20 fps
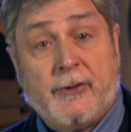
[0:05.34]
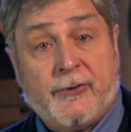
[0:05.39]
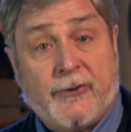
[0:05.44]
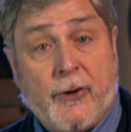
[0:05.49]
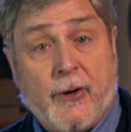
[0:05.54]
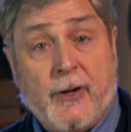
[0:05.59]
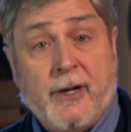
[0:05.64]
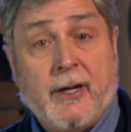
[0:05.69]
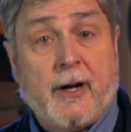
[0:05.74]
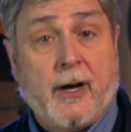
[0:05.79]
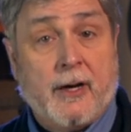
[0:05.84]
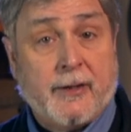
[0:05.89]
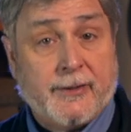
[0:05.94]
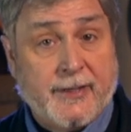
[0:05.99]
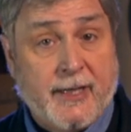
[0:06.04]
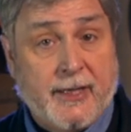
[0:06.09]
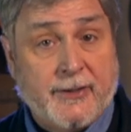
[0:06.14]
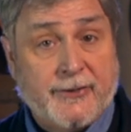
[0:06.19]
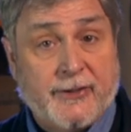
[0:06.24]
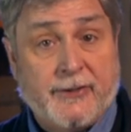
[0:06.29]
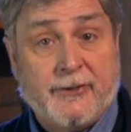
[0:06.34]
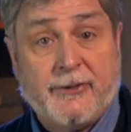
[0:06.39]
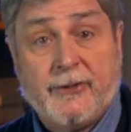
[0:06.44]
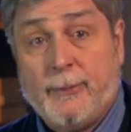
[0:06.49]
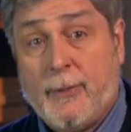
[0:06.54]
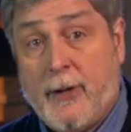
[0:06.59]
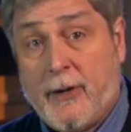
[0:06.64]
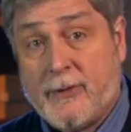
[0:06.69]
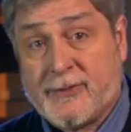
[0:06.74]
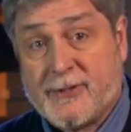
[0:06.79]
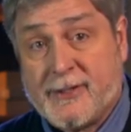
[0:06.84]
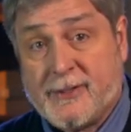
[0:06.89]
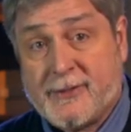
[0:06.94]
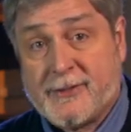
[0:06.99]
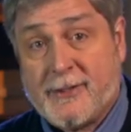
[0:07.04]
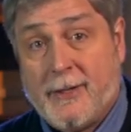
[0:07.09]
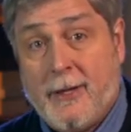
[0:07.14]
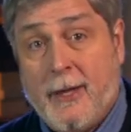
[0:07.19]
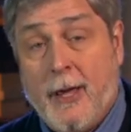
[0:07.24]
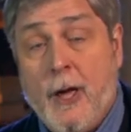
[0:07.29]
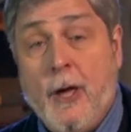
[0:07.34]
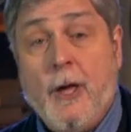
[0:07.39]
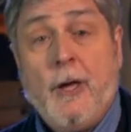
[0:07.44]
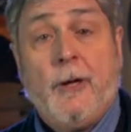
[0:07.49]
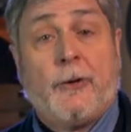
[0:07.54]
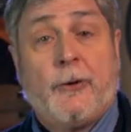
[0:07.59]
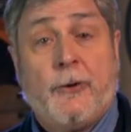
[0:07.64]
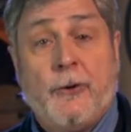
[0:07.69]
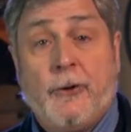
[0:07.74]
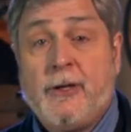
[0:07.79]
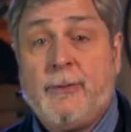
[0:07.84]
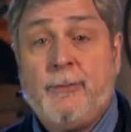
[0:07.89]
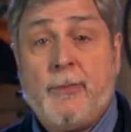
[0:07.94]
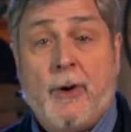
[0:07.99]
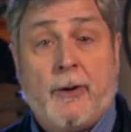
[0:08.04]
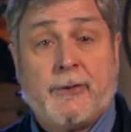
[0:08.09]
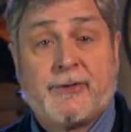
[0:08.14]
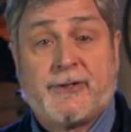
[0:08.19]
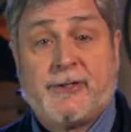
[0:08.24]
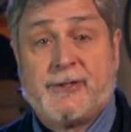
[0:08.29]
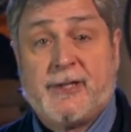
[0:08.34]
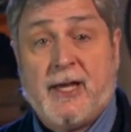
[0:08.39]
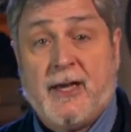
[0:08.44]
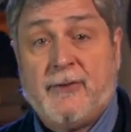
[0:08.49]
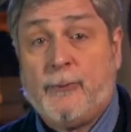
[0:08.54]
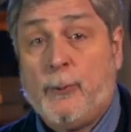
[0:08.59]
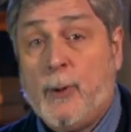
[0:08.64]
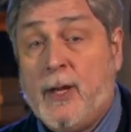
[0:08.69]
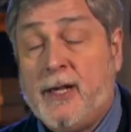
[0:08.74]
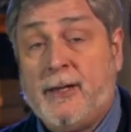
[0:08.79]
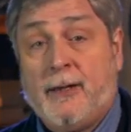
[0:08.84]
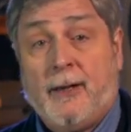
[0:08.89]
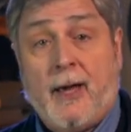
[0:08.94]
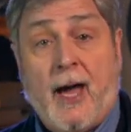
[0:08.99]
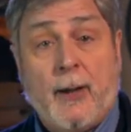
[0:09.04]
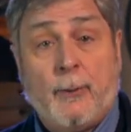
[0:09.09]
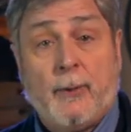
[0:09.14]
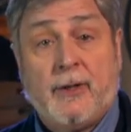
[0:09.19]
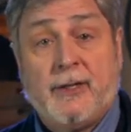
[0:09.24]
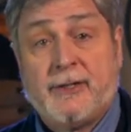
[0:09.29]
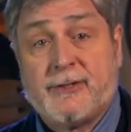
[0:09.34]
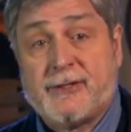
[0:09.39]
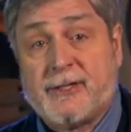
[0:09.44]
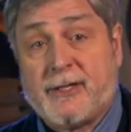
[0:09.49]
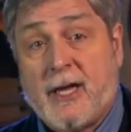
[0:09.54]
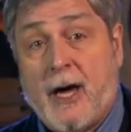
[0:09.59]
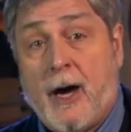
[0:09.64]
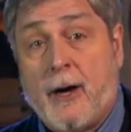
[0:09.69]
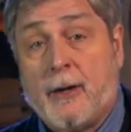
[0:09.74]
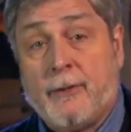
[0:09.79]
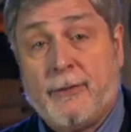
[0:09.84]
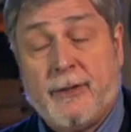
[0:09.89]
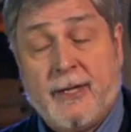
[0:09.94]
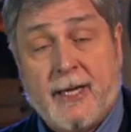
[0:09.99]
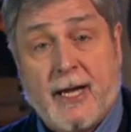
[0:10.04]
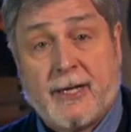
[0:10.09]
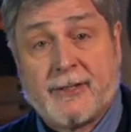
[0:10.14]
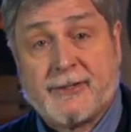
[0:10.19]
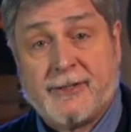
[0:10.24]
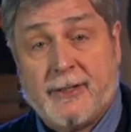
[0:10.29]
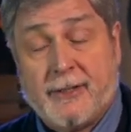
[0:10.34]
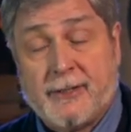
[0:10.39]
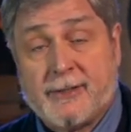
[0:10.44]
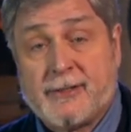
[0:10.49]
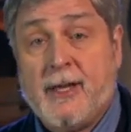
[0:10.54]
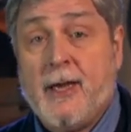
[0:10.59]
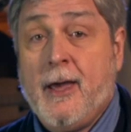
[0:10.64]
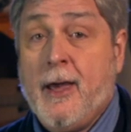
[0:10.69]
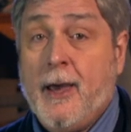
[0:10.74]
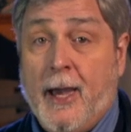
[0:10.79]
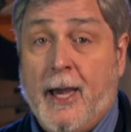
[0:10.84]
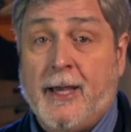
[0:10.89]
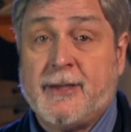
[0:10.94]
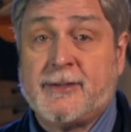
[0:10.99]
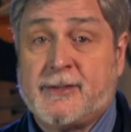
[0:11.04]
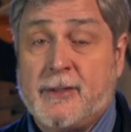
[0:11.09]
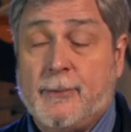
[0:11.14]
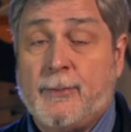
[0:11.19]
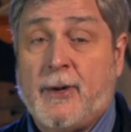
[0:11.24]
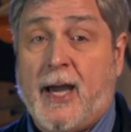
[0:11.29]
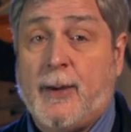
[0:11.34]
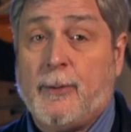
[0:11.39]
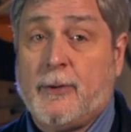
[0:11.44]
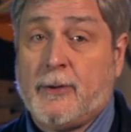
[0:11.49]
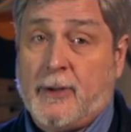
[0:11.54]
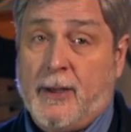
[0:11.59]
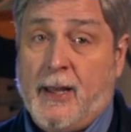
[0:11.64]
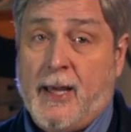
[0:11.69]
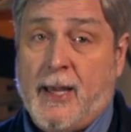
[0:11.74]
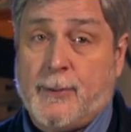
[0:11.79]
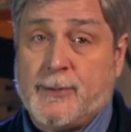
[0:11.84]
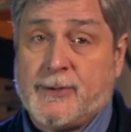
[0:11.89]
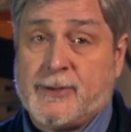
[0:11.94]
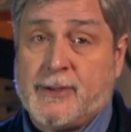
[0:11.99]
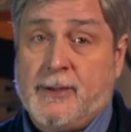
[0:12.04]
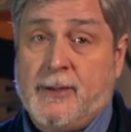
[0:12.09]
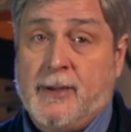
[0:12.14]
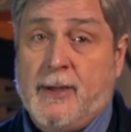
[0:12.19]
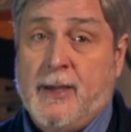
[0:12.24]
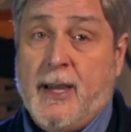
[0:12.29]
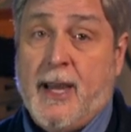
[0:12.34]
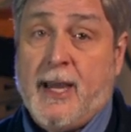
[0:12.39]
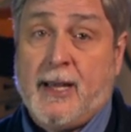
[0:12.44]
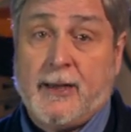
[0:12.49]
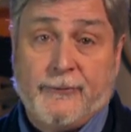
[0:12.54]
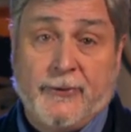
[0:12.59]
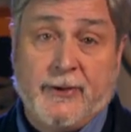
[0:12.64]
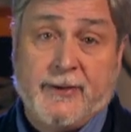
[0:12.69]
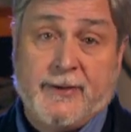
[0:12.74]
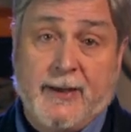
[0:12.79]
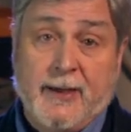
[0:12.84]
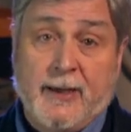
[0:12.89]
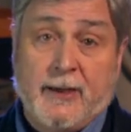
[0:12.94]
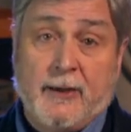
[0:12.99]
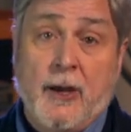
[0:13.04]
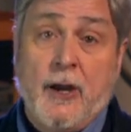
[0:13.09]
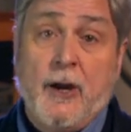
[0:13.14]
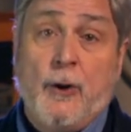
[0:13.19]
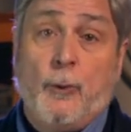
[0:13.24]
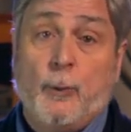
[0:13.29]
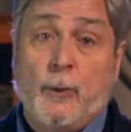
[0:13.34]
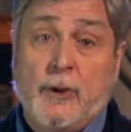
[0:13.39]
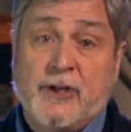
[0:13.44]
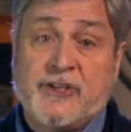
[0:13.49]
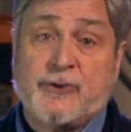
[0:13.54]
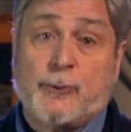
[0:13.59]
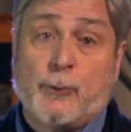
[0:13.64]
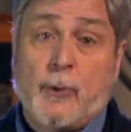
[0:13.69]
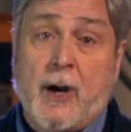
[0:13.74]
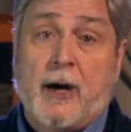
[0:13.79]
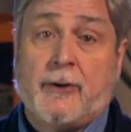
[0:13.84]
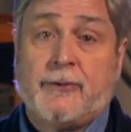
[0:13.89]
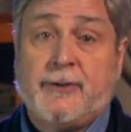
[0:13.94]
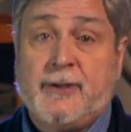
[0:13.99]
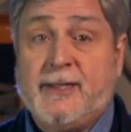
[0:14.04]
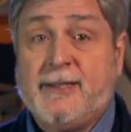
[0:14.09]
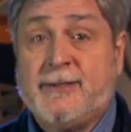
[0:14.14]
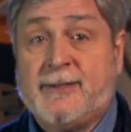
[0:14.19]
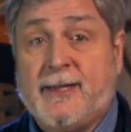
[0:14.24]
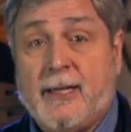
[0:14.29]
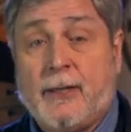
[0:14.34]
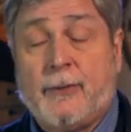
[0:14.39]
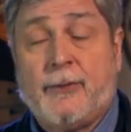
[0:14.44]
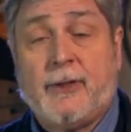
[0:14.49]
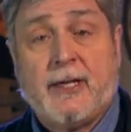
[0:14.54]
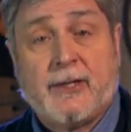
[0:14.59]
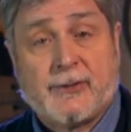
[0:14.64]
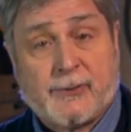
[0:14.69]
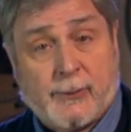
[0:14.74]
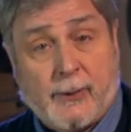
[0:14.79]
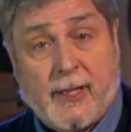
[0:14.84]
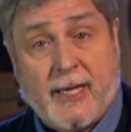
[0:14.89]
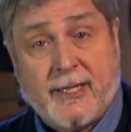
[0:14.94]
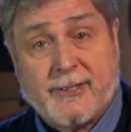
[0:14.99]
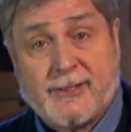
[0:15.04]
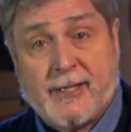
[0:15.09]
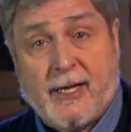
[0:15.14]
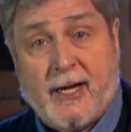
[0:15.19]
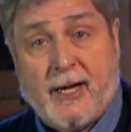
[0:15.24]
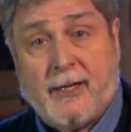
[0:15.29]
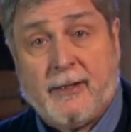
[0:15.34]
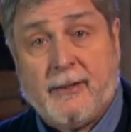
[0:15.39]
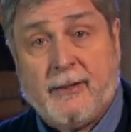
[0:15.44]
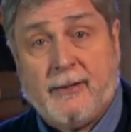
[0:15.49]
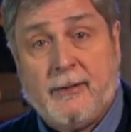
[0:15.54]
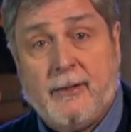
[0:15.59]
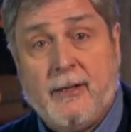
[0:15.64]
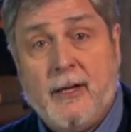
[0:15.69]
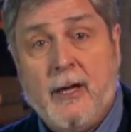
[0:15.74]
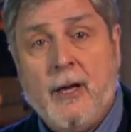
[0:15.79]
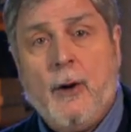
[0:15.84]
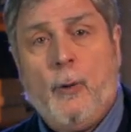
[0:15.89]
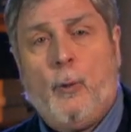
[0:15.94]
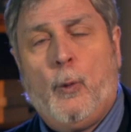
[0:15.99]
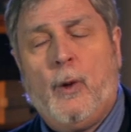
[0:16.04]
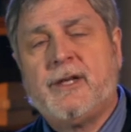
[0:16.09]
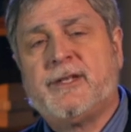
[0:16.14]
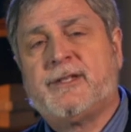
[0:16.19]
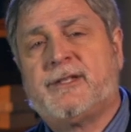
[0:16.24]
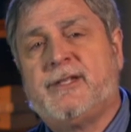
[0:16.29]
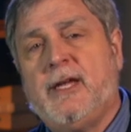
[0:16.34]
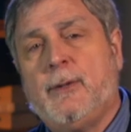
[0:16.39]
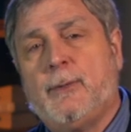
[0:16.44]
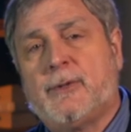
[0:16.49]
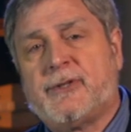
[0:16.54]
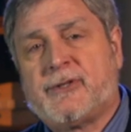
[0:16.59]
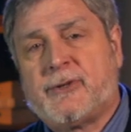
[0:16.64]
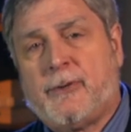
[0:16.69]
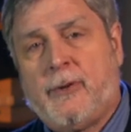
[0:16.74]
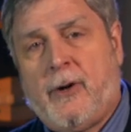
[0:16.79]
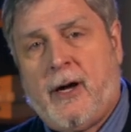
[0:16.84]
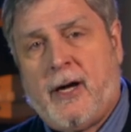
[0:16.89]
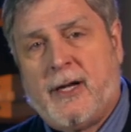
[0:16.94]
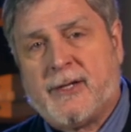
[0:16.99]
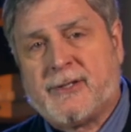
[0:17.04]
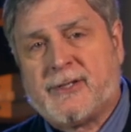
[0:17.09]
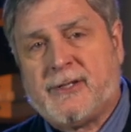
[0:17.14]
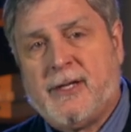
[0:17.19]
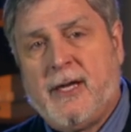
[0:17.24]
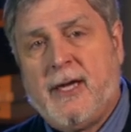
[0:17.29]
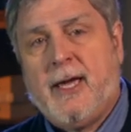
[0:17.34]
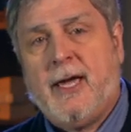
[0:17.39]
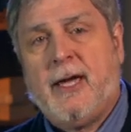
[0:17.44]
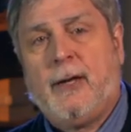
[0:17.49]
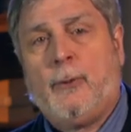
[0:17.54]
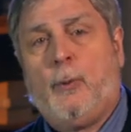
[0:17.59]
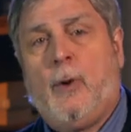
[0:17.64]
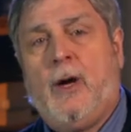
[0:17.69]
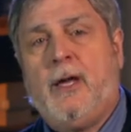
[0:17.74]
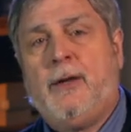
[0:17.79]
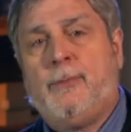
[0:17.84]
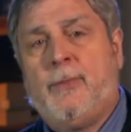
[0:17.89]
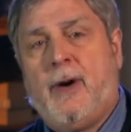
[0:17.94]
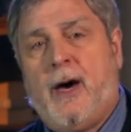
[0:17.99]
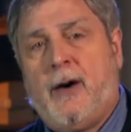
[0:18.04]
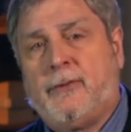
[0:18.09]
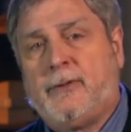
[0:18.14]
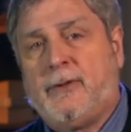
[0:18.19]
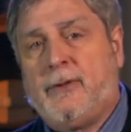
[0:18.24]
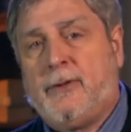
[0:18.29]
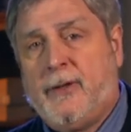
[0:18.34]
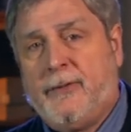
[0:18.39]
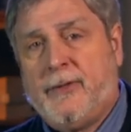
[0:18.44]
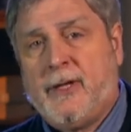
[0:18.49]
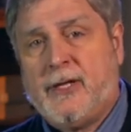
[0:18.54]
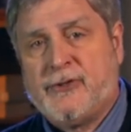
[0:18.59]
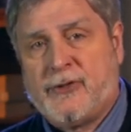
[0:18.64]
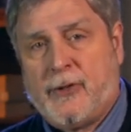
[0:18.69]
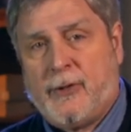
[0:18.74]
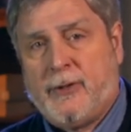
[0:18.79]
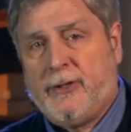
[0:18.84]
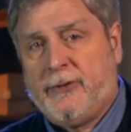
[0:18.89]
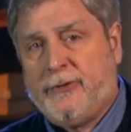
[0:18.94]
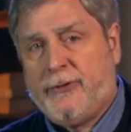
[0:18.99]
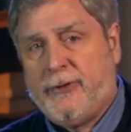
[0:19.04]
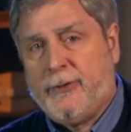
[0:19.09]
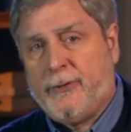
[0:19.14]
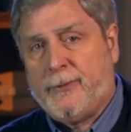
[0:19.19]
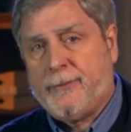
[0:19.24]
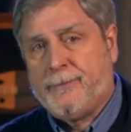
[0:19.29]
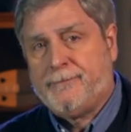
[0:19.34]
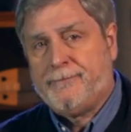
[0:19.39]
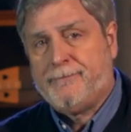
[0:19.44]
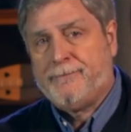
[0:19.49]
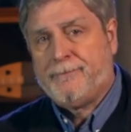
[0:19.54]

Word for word: are turning our attention to Moses. Could Moses have written an eyewitness account of the Exodus as the Bible claims? And if he did, which route did he take the Israelites on? What sea was crossed, and what mountain did they journey to?